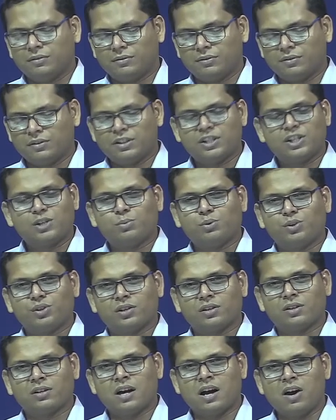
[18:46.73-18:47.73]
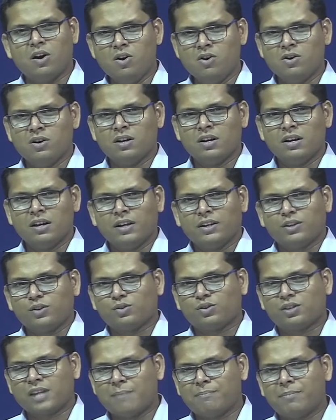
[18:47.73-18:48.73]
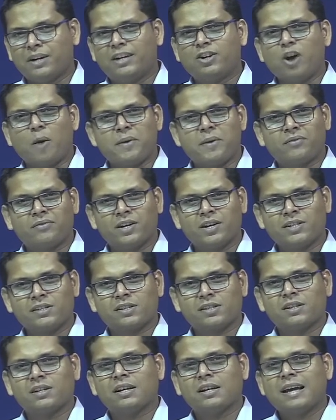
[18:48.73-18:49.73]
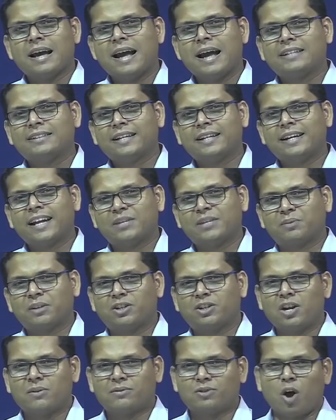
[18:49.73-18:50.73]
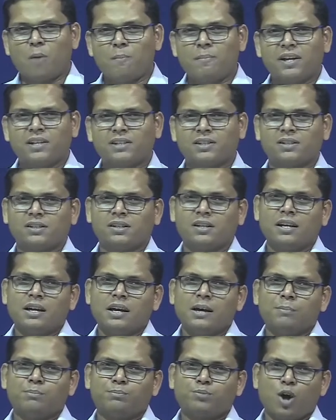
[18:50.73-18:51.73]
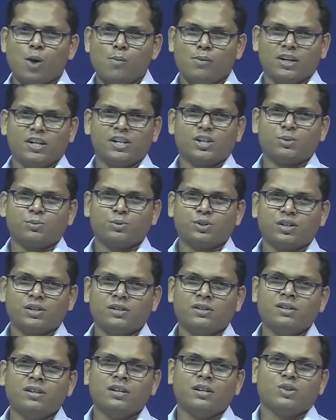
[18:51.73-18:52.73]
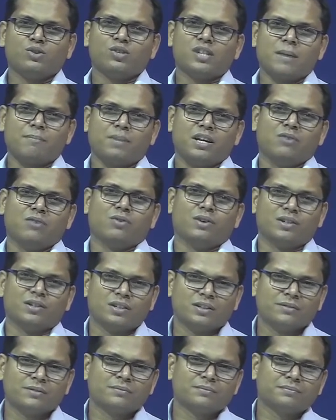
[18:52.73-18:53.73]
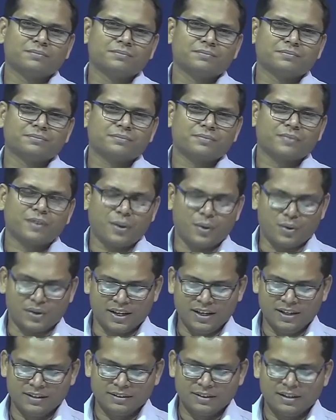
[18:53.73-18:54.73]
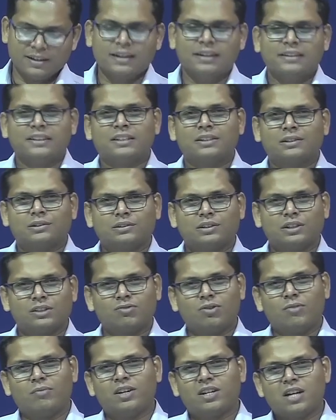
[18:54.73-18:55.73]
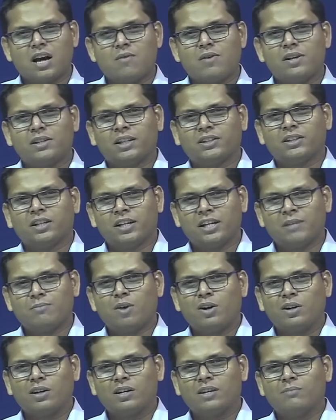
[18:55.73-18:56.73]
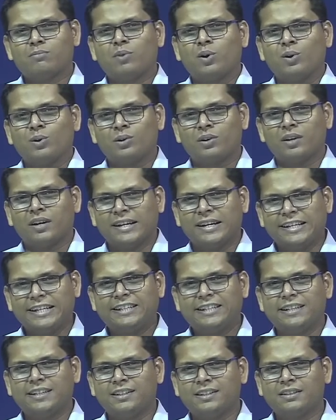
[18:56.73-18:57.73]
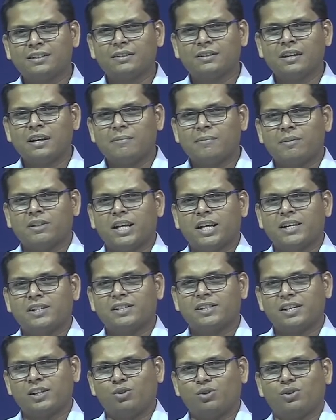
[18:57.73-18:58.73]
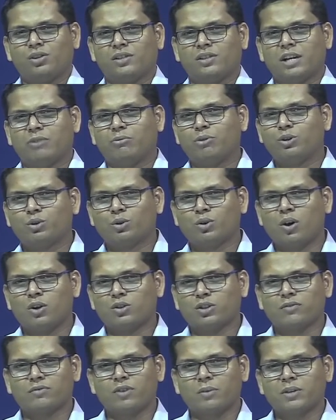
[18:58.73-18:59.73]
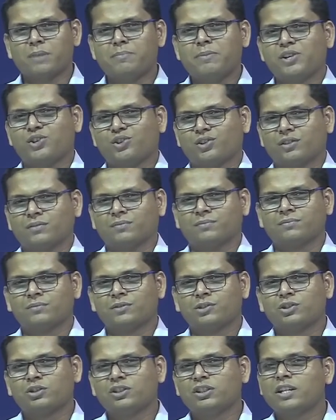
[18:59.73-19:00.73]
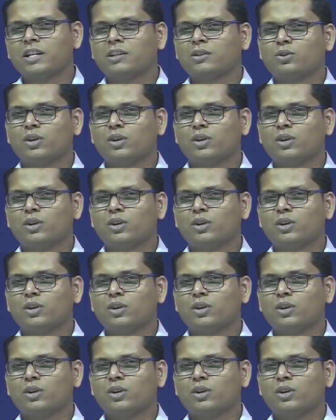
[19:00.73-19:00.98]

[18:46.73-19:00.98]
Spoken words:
distribution. How? You sample a topic first, and then as per the topic's probability distribution, you sample a word. Okay. This we will cover in the generative model in more details, but that is the intuition that we showed also from the picture. So, these are two